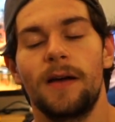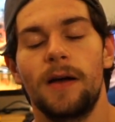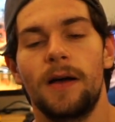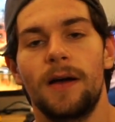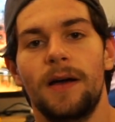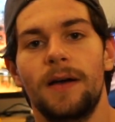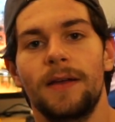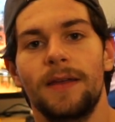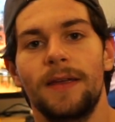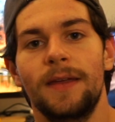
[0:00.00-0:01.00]

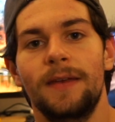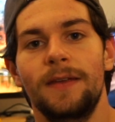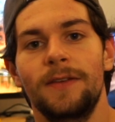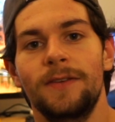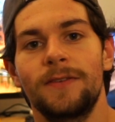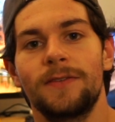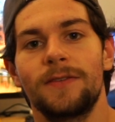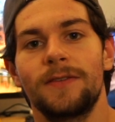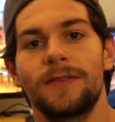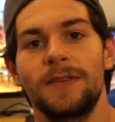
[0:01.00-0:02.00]
It
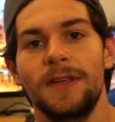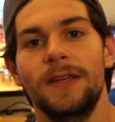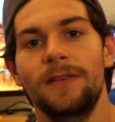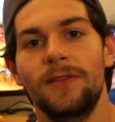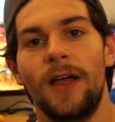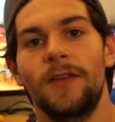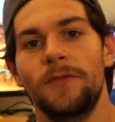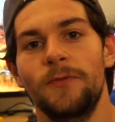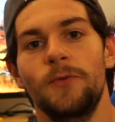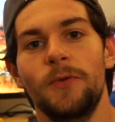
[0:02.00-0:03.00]
is to eat less
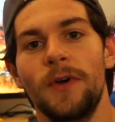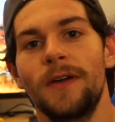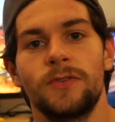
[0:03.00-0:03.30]
food.